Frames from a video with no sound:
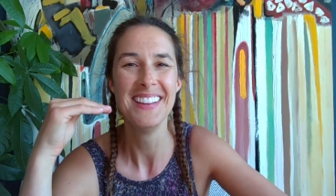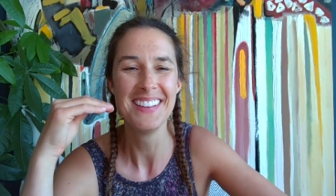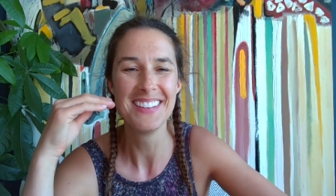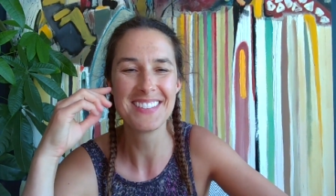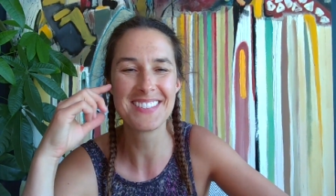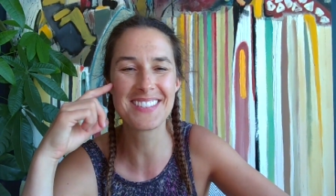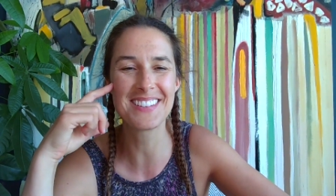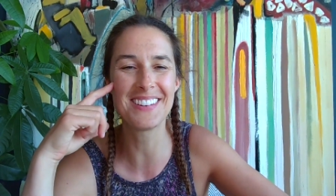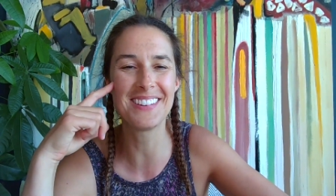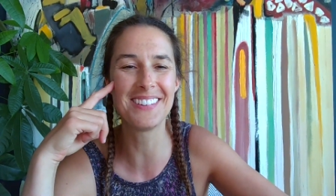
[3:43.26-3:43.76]

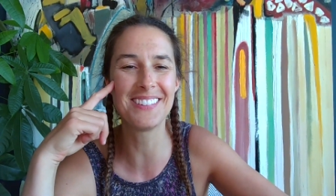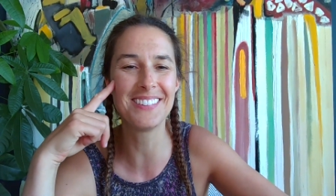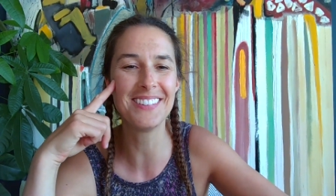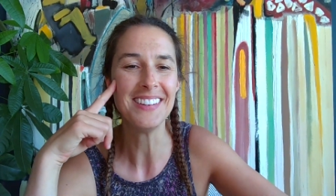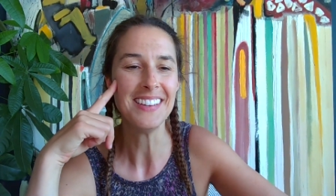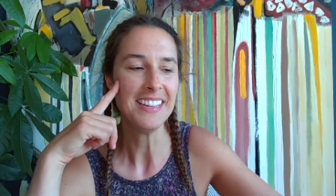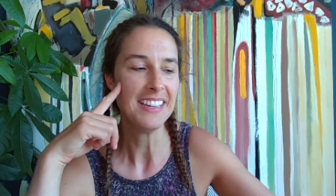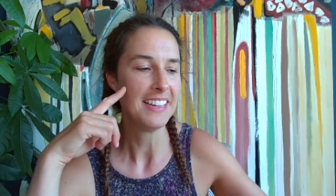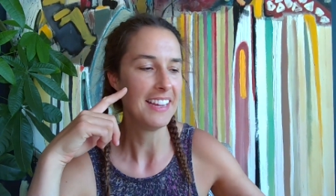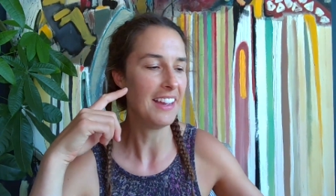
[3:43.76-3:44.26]

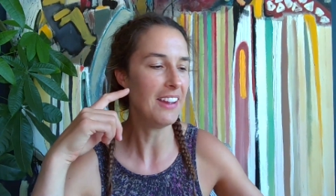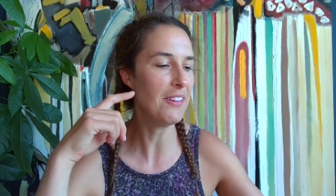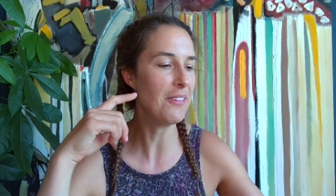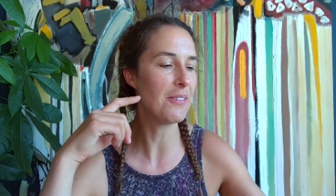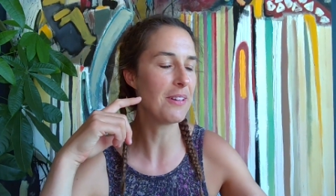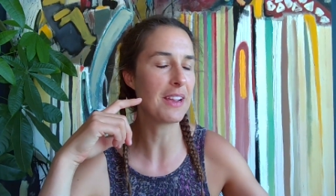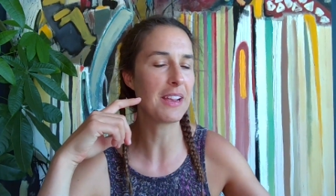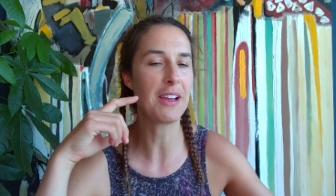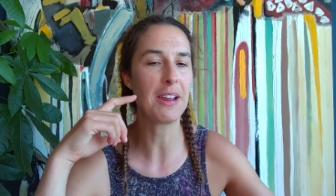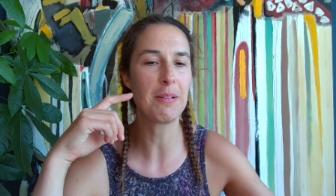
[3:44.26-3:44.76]
so,
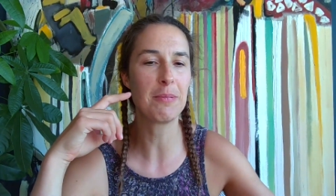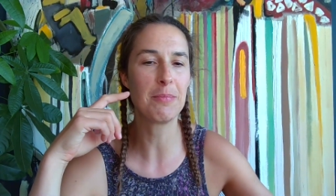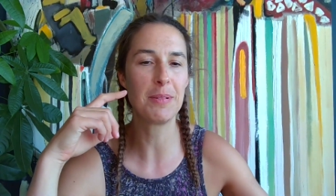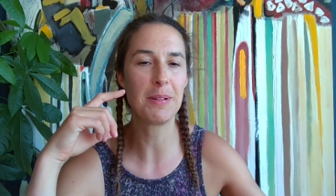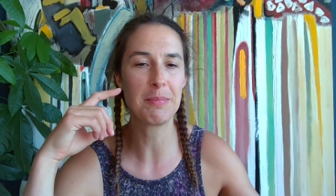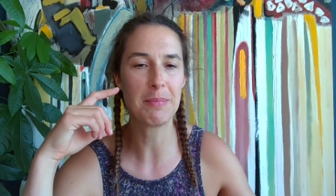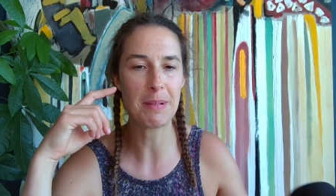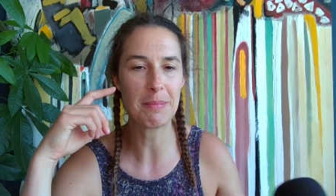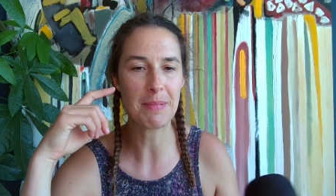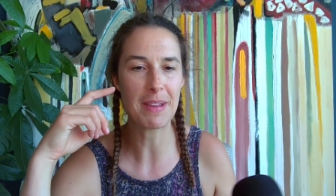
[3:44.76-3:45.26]
oh, I gotta
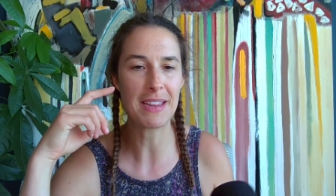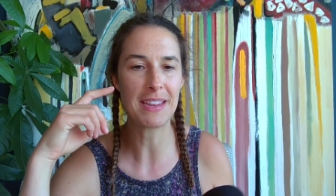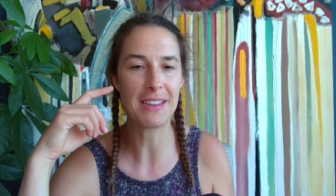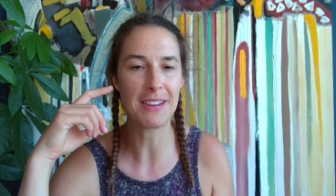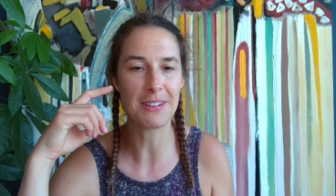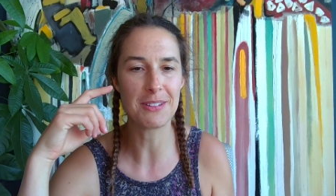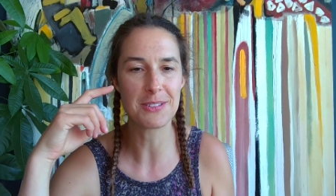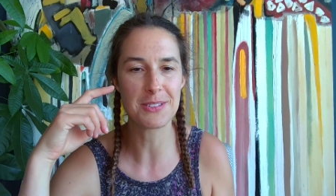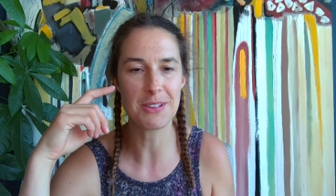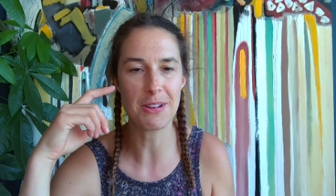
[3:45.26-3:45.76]
bring my mic
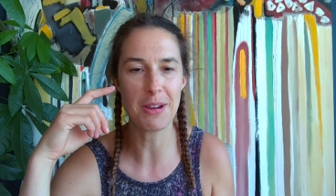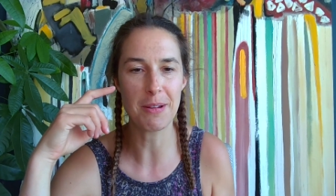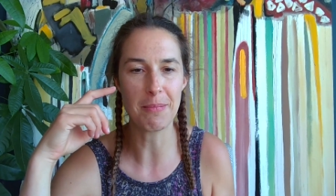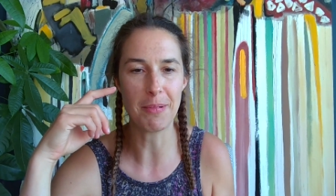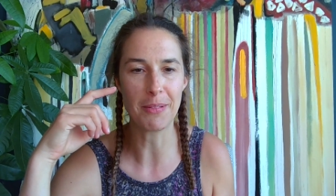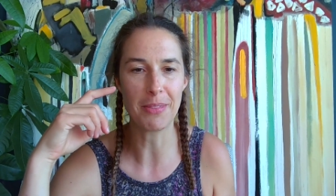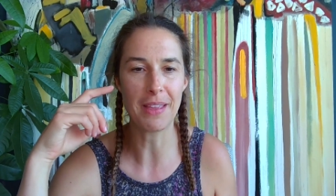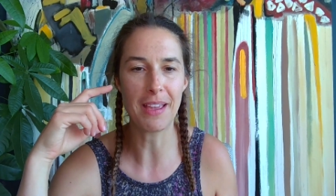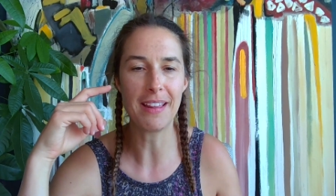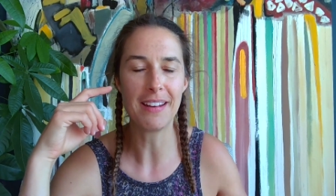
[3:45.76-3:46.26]
here. Sorry
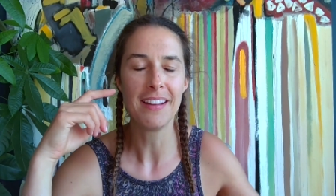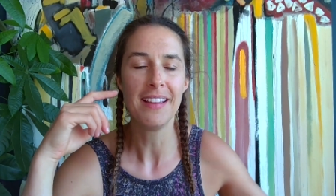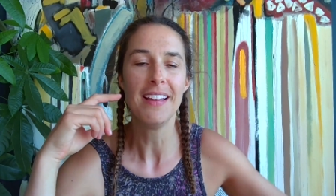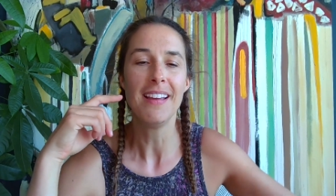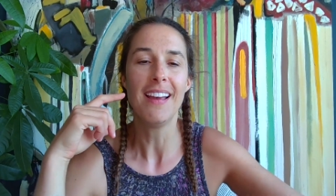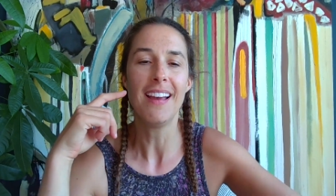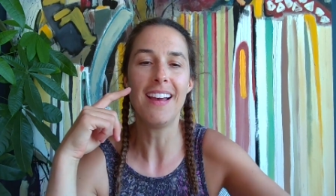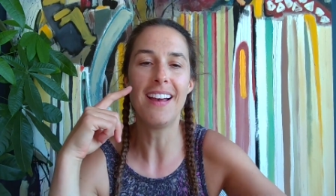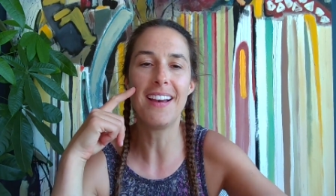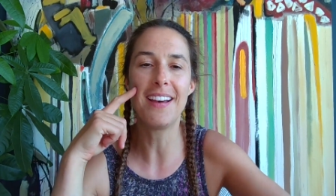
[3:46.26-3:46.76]
about that.
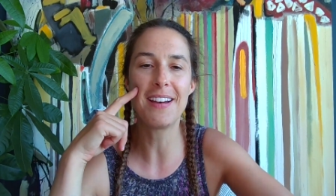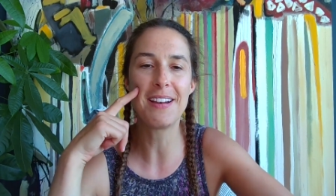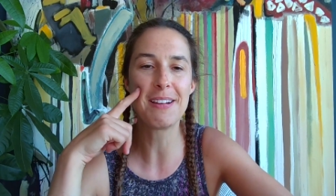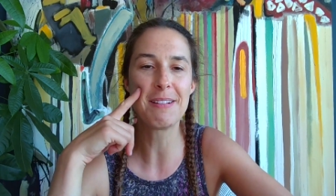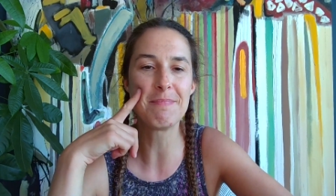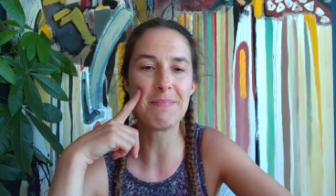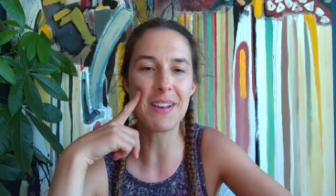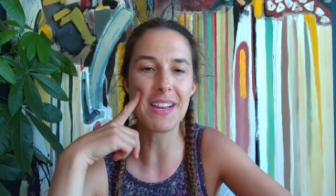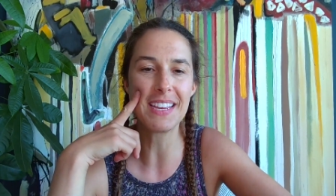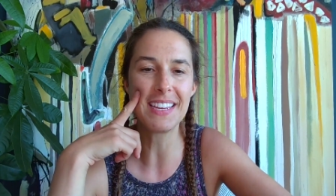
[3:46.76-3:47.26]

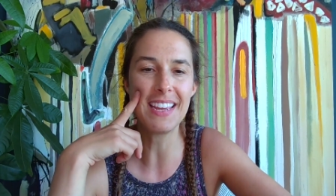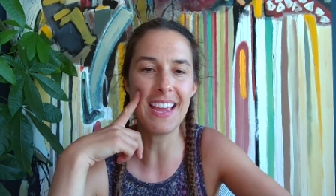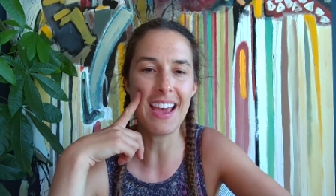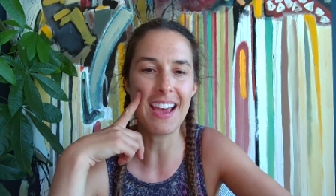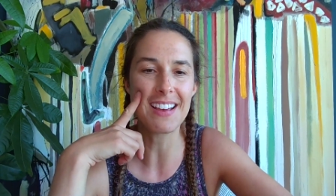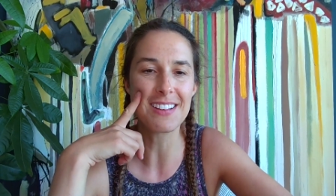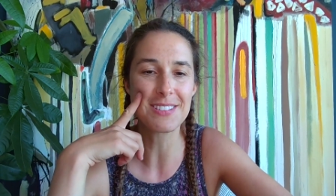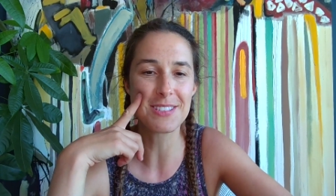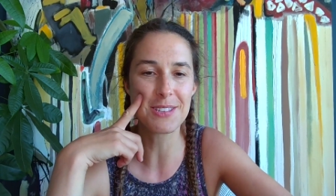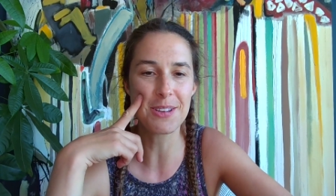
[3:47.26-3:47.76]
Um,
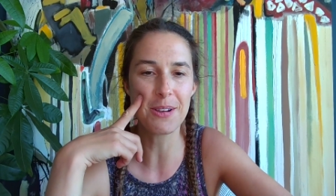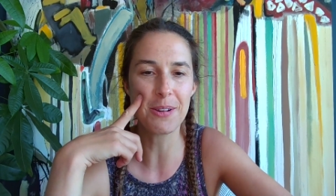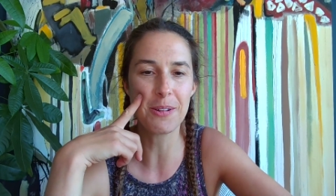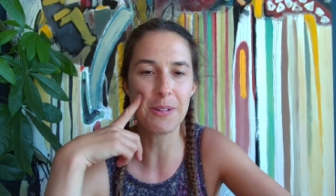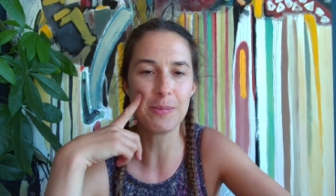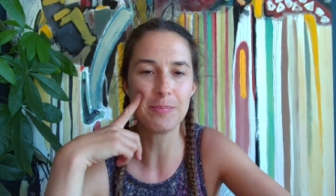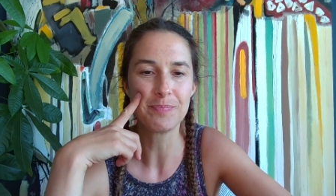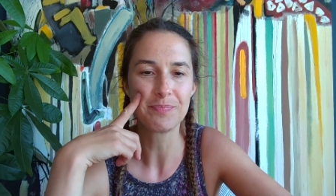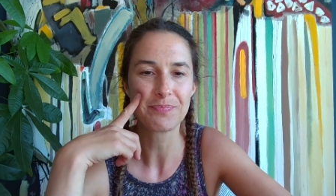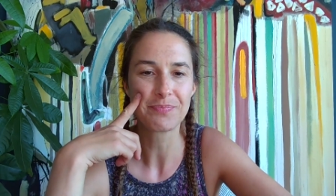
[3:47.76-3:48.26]
yeah,
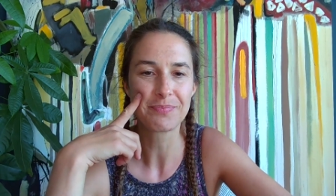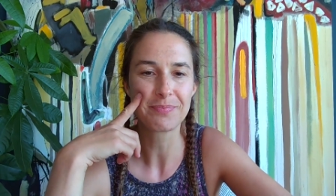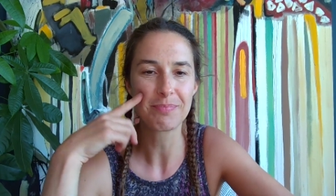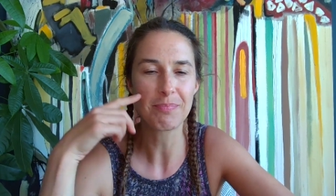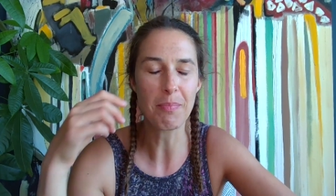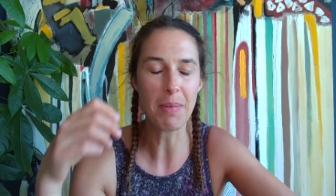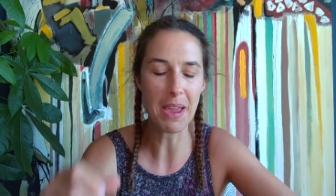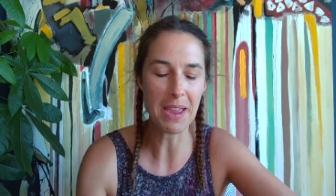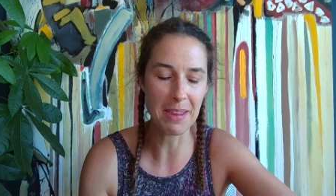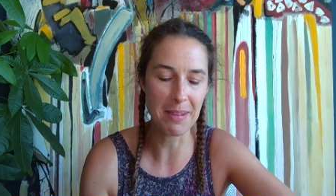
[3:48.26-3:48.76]
so
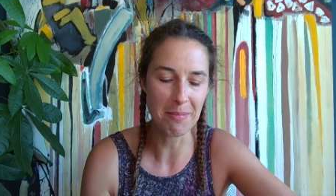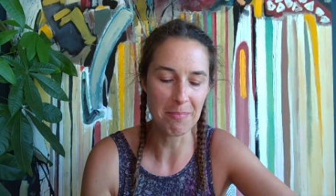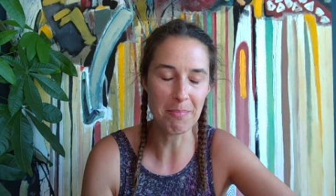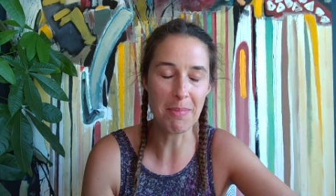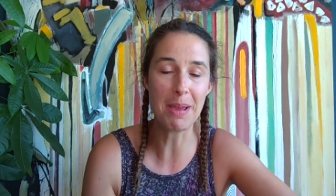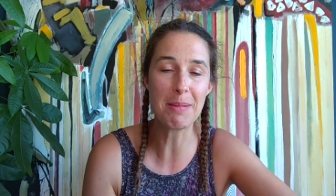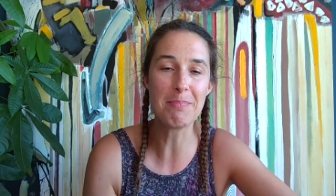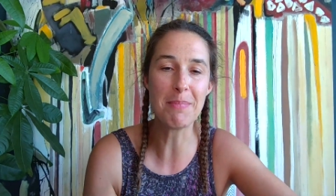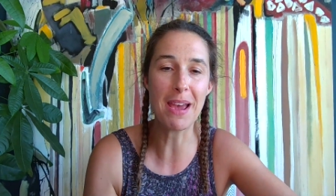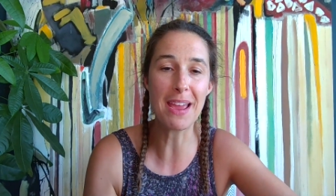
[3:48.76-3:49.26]
my
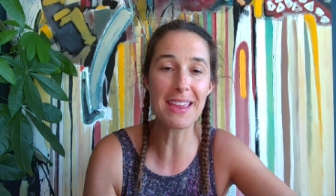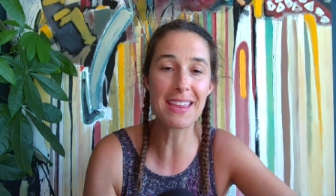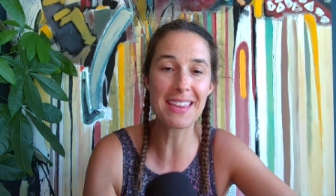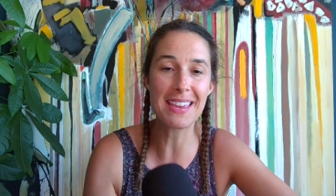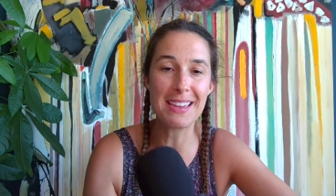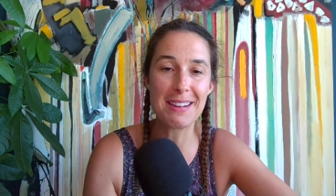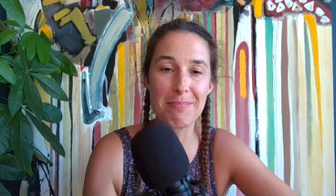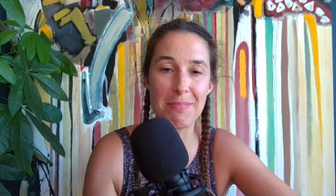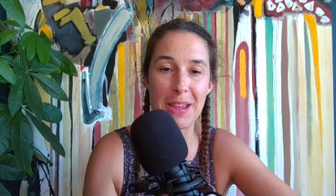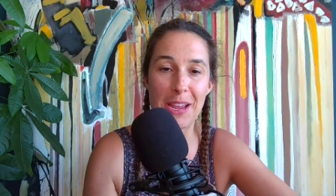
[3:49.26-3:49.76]
my mic
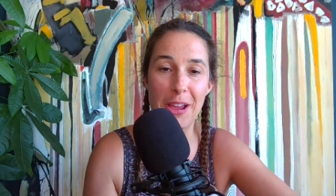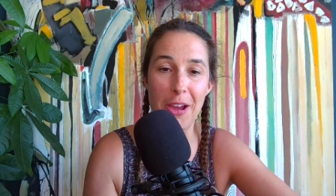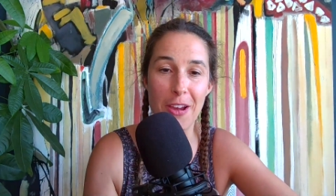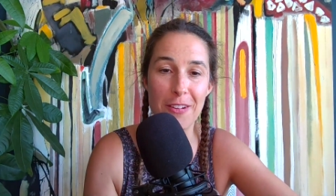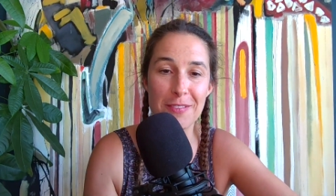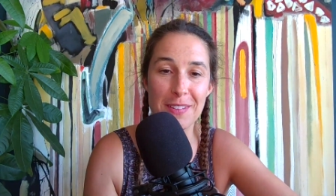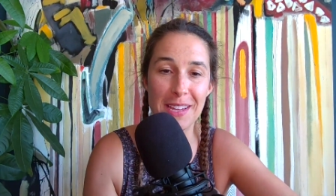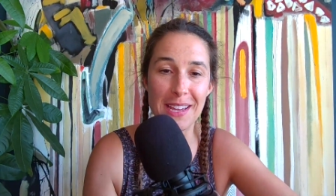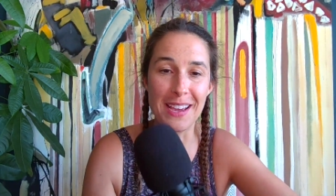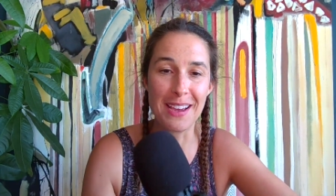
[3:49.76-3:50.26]
in my
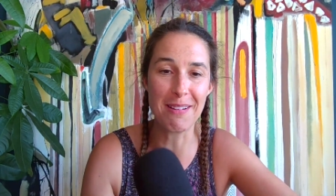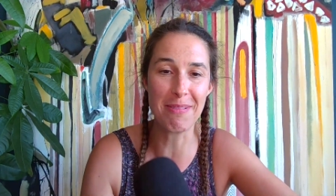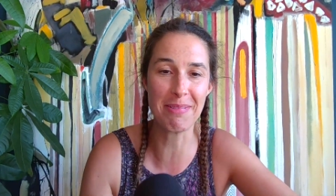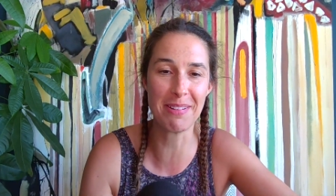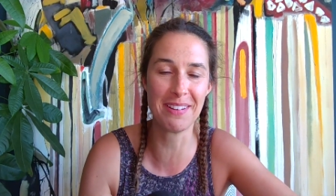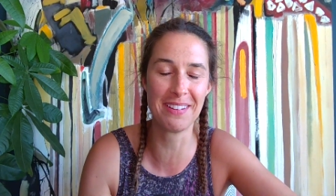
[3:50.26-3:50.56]
coffee cup.